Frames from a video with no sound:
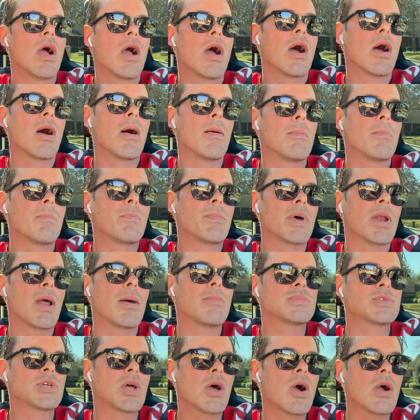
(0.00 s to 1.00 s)
Um, but
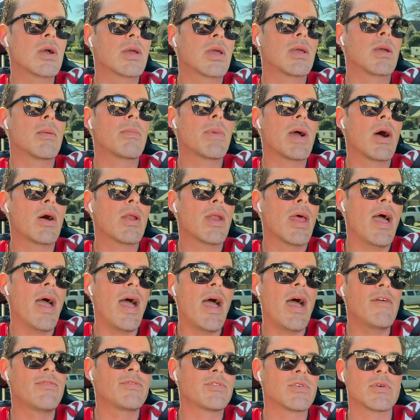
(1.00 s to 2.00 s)
I'm talking about
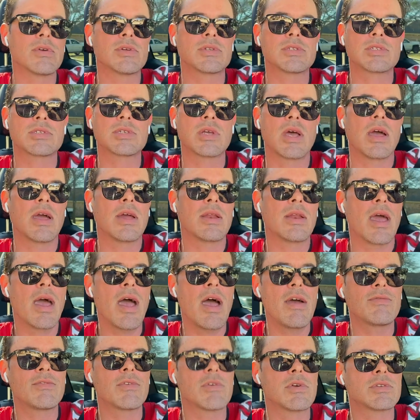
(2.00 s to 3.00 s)
after it's signed,
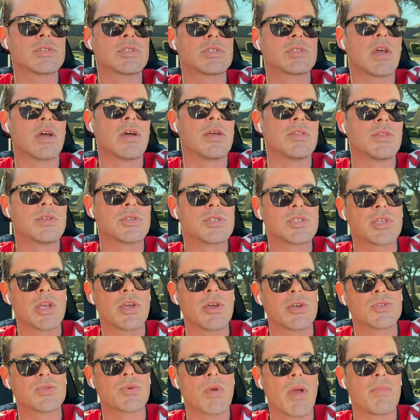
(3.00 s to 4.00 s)
after it's done, the
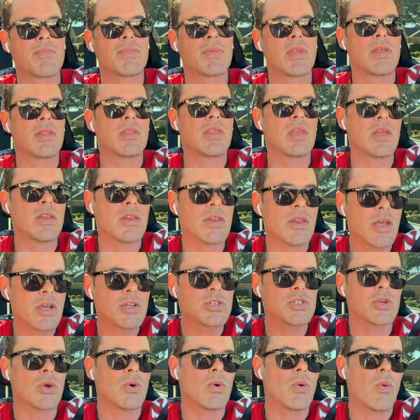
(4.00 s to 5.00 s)
sales rep did the
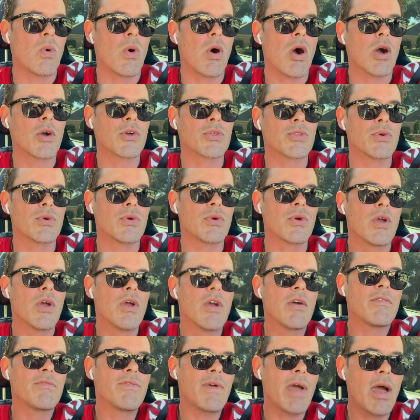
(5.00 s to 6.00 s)
initial
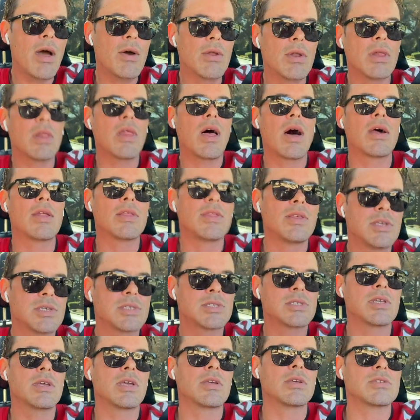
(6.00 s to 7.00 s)
walkthrough, found a lot of
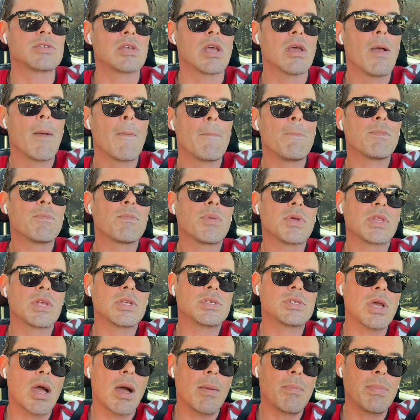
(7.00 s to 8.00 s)
these things, but the
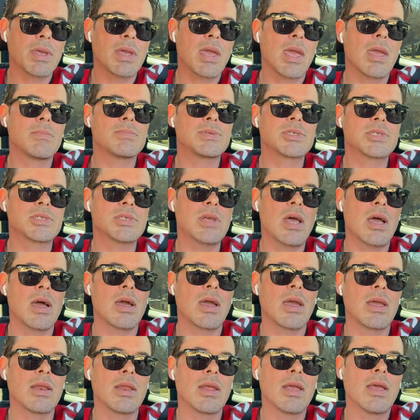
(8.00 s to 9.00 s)
job became
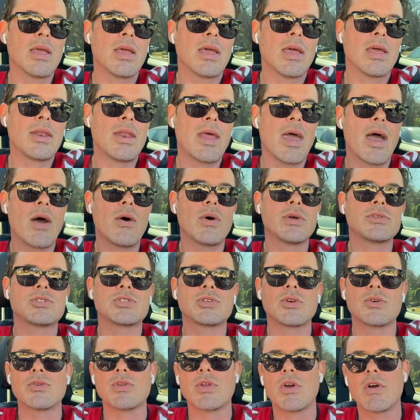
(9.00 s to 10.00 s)
signed and now it's
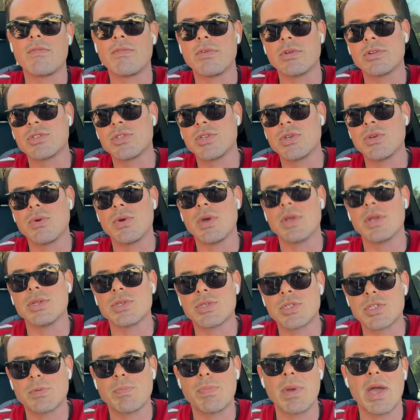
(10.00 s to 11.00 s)
turned over to an
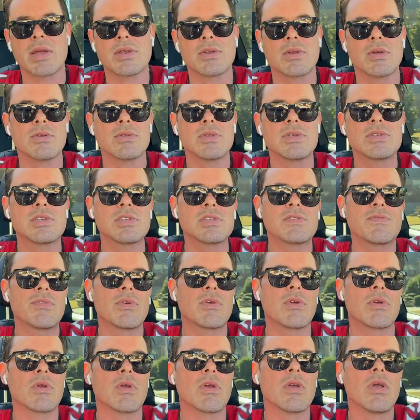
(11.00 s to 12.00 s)
inspector. This is
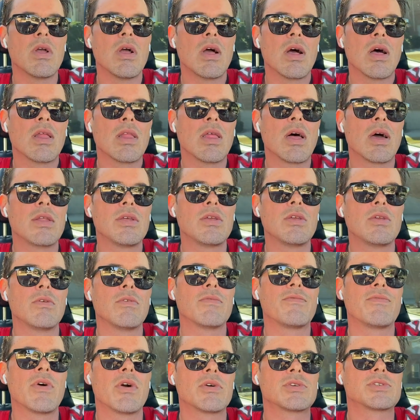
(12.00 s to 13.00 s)
for a lot of you
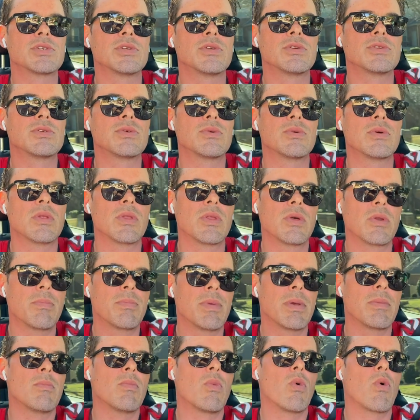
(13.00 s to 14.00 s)
folks that are doing a little
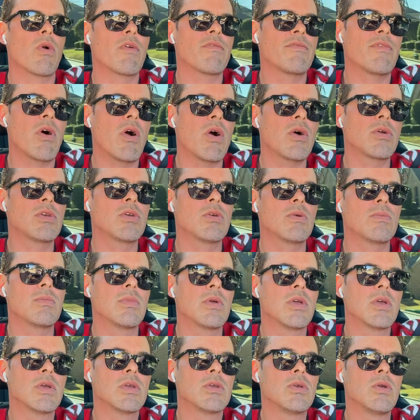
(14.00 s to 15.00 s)
bit more
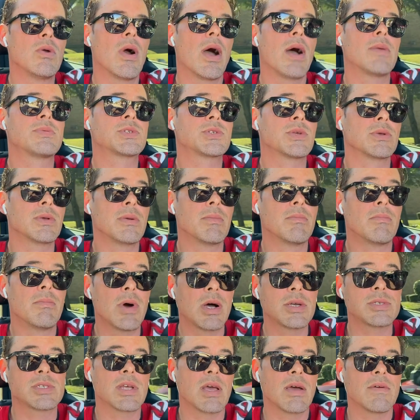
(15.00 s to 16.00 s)
volume. You absolutely
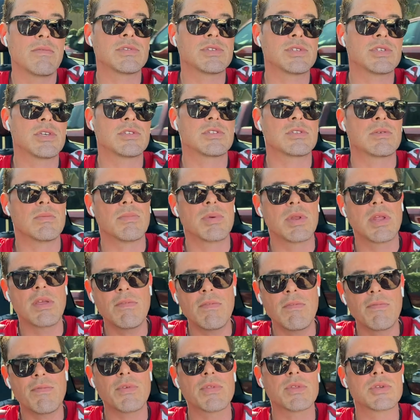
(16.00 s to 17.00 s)
must have a system, but
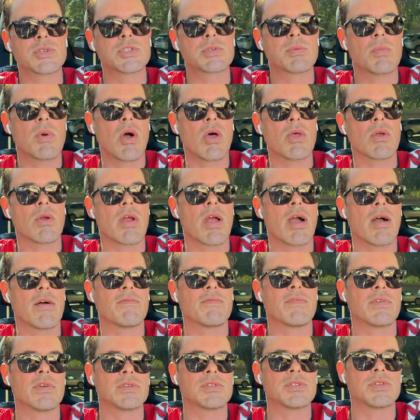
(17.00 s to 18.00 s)
even for the smaller
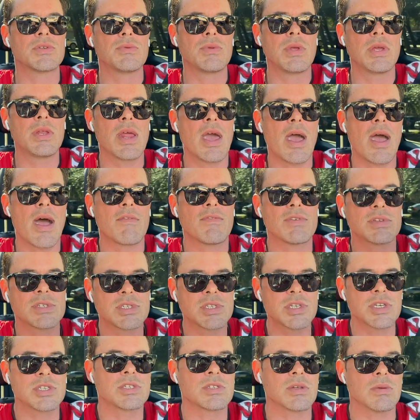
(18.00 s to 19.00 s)
outfits, you need to have a
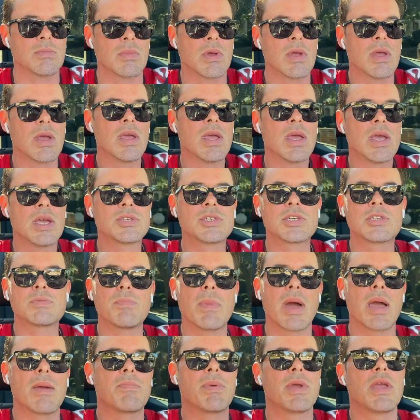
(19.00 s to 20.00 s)
system. It just
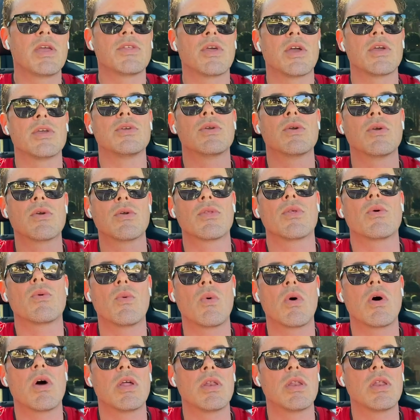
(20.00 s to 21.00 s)
might be that you're the
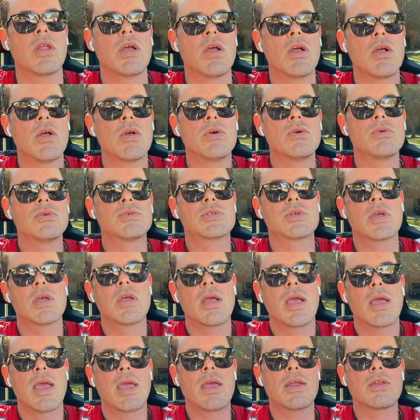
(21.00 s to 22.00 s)
one who's
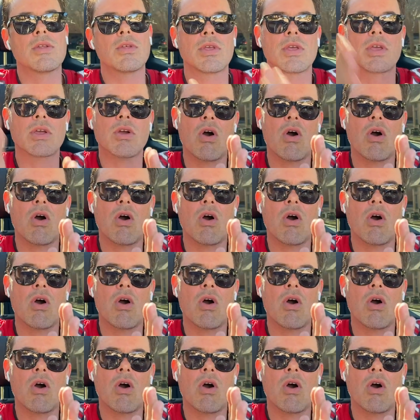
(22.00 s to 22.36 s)
handling